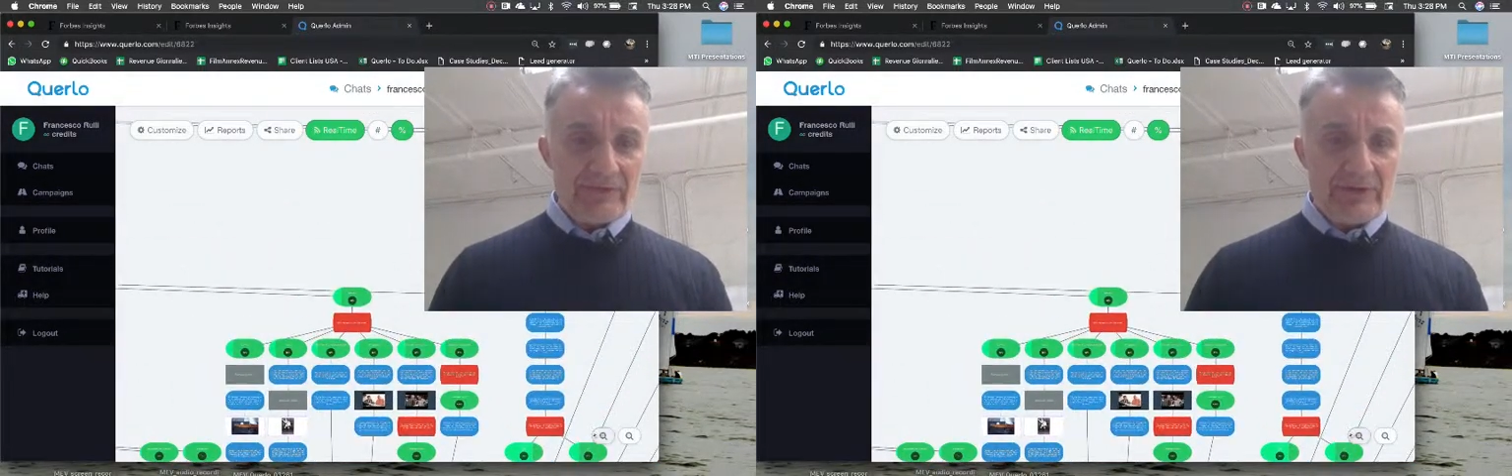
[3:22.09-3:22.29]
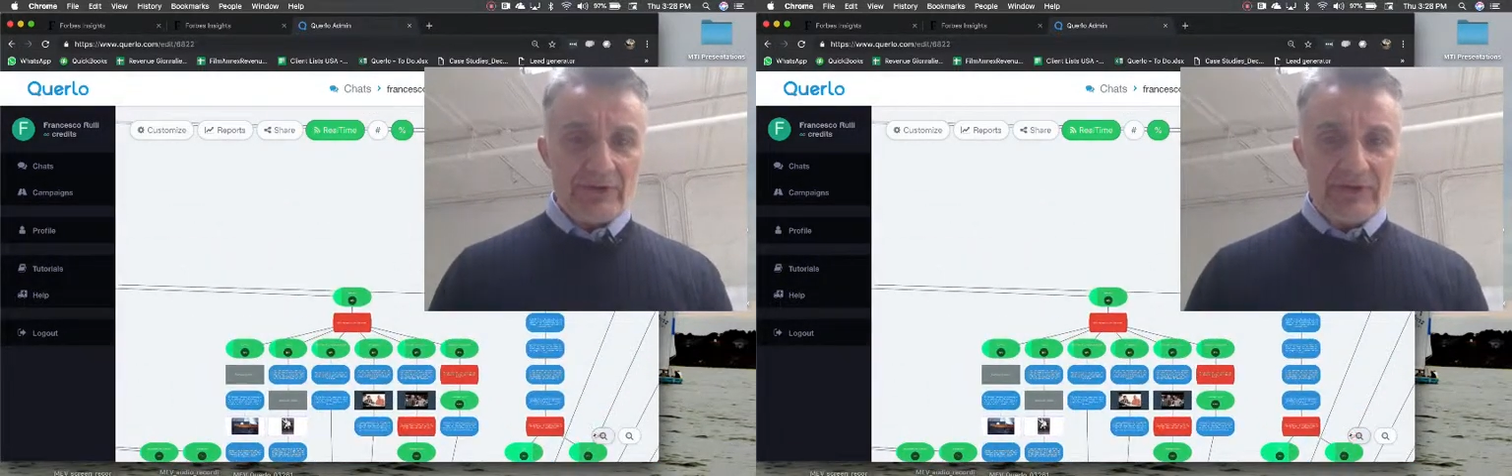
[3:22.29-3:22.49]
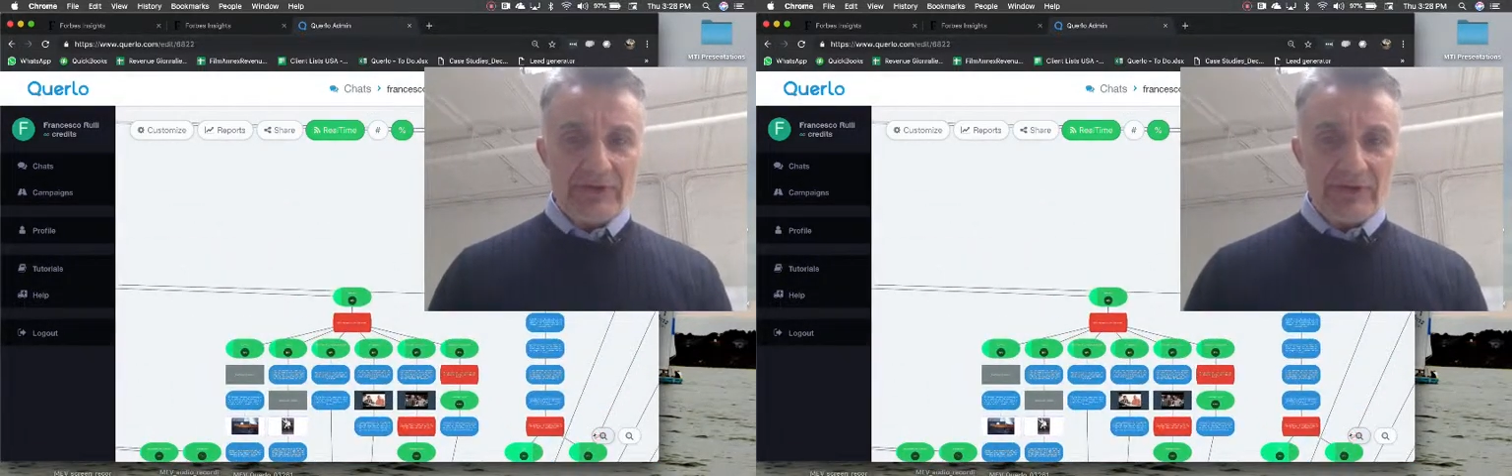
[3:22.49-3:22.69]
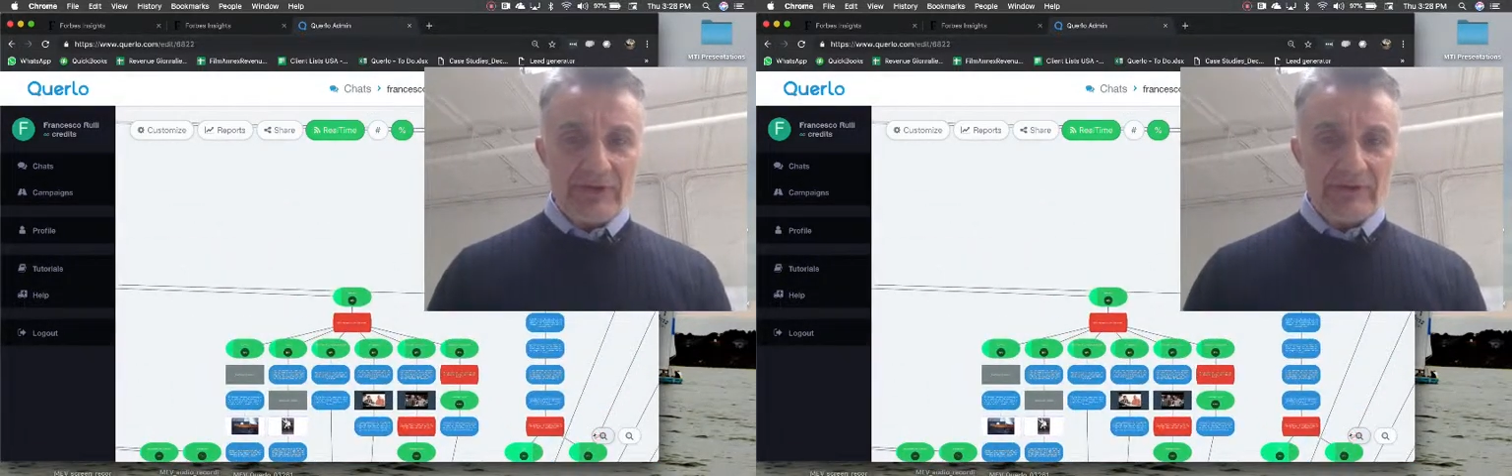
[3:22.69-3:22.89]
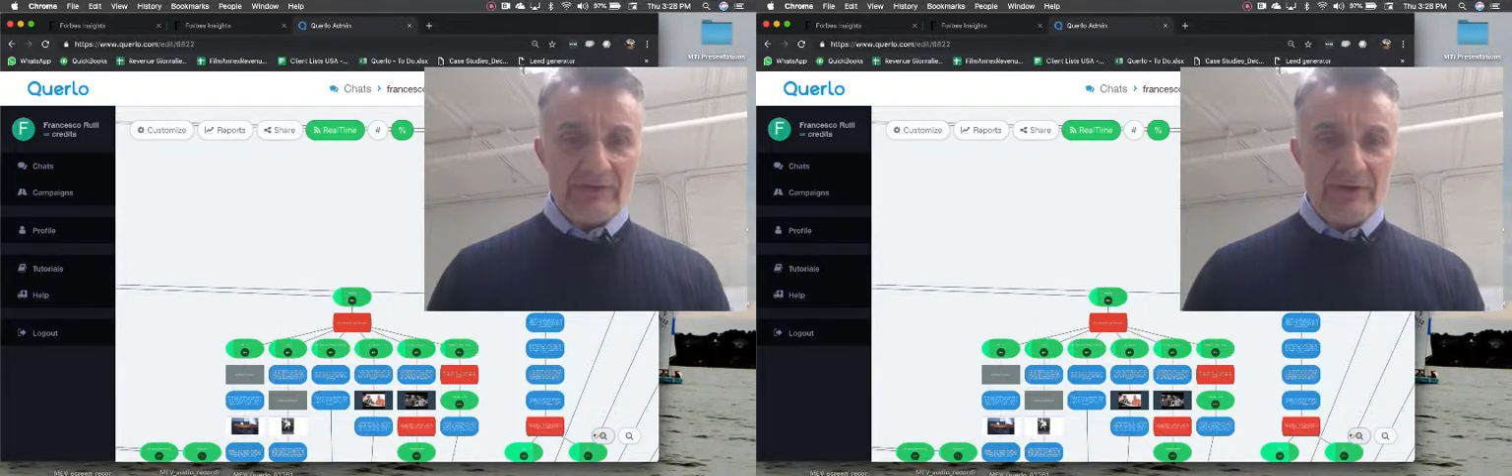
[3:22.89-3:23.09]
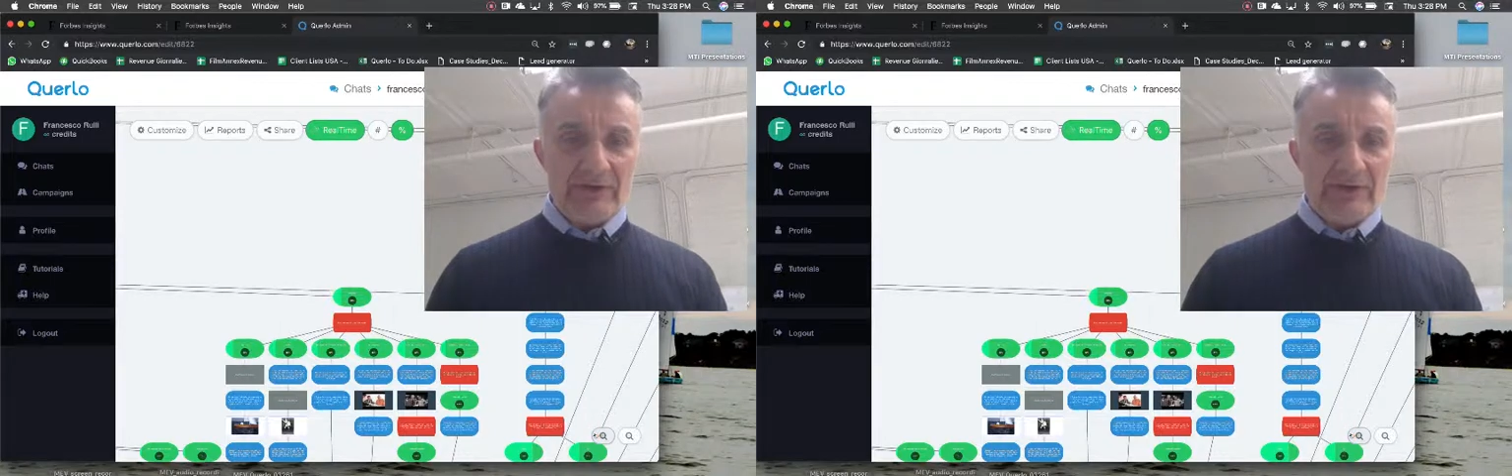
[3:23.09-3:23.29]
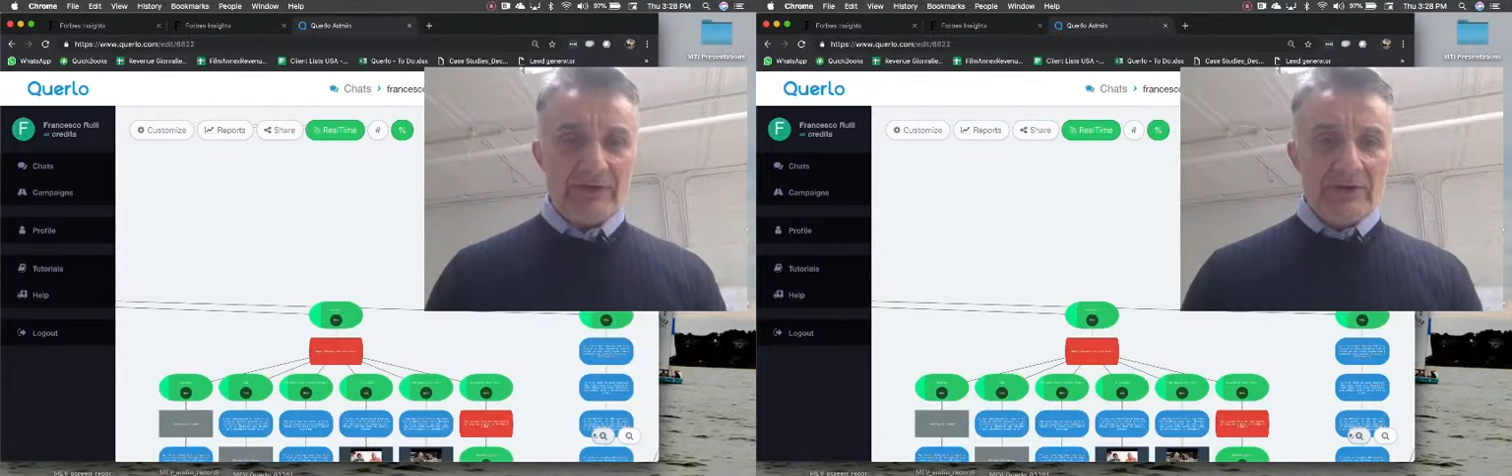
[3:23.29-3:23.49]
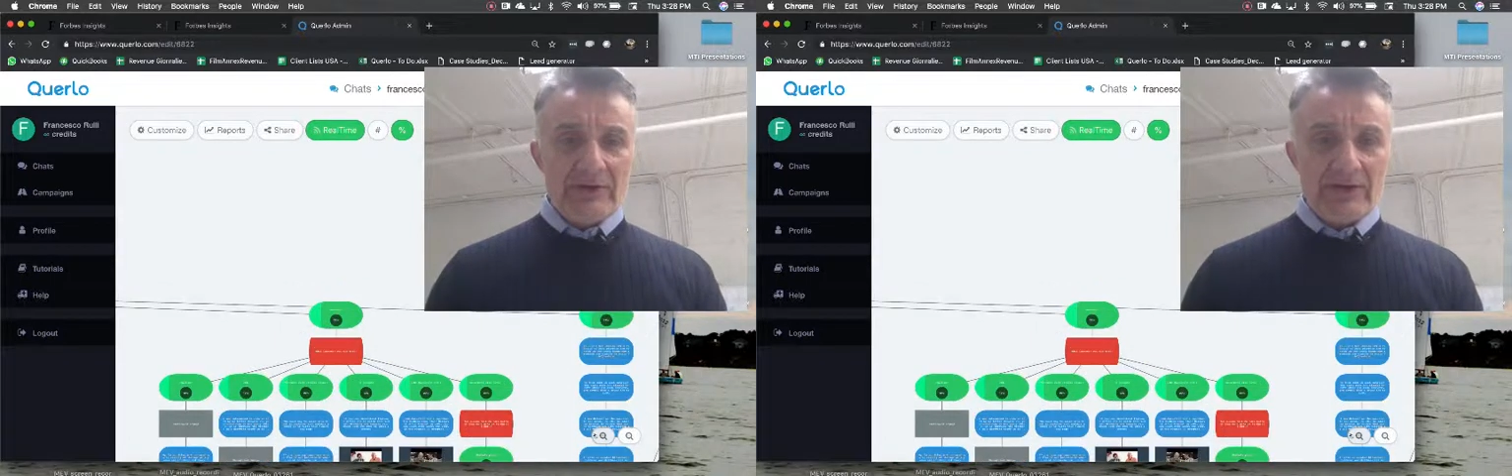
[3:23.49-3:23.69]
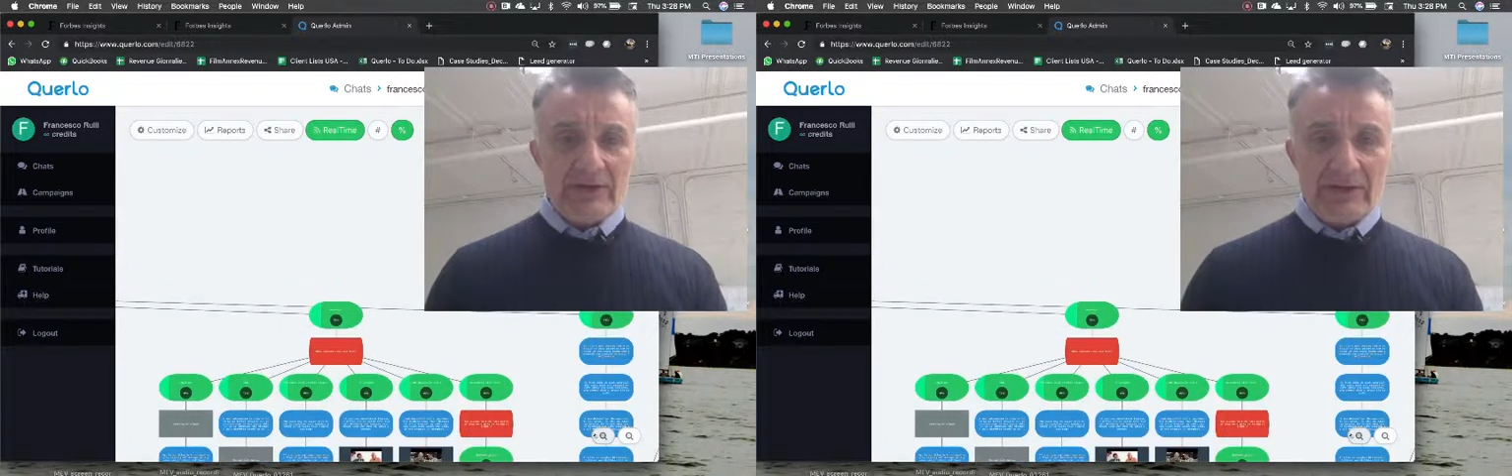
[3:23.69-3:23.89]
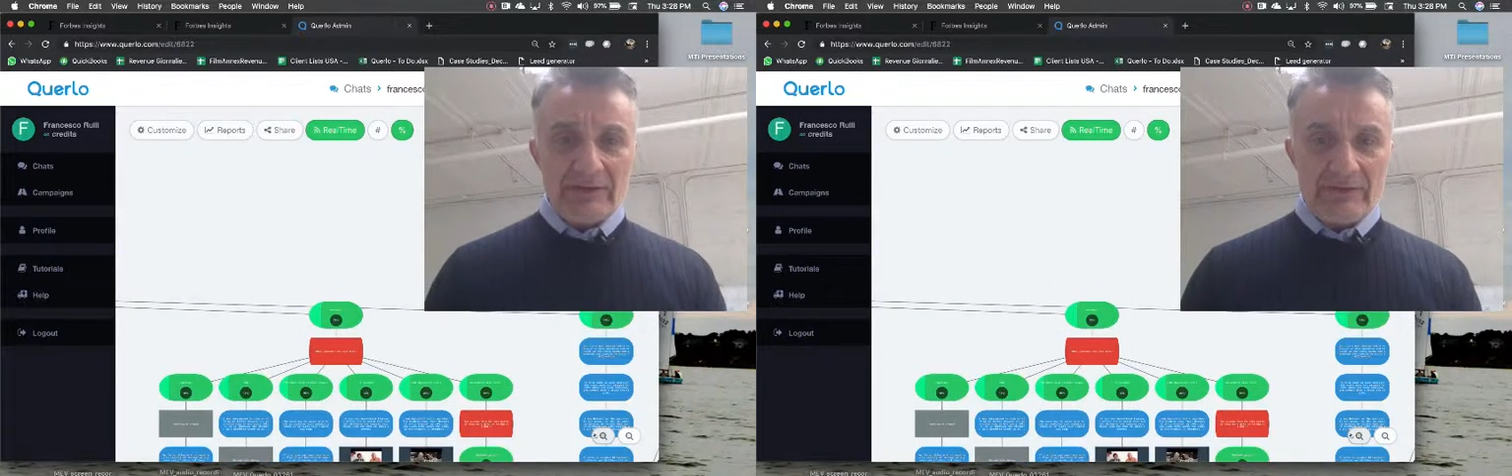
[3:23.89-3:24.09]
Here you can see
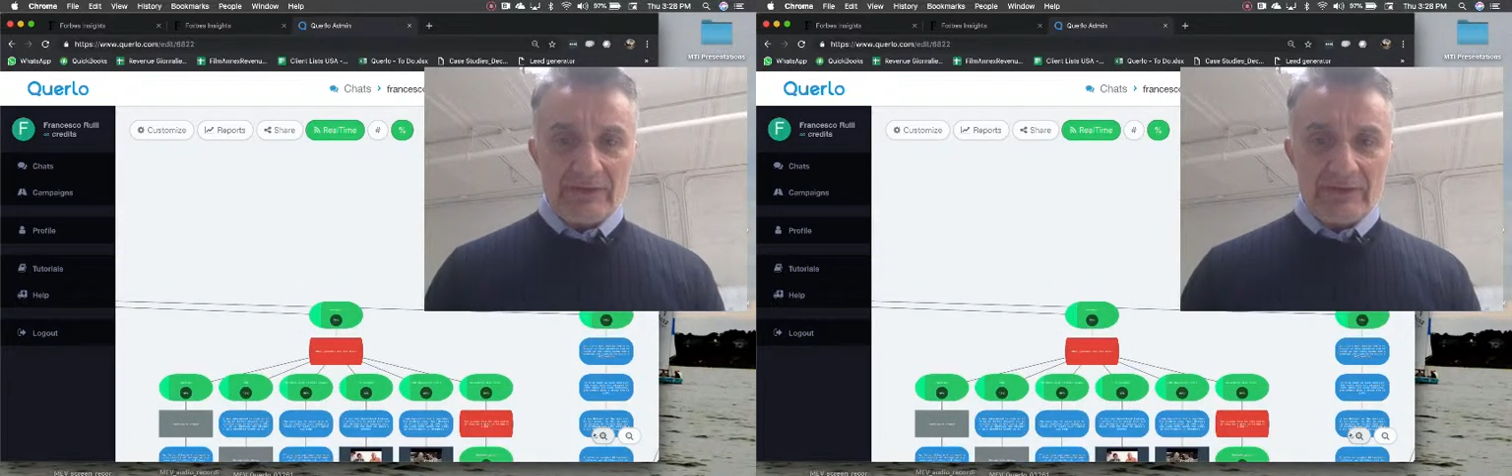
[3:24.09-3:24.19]
that,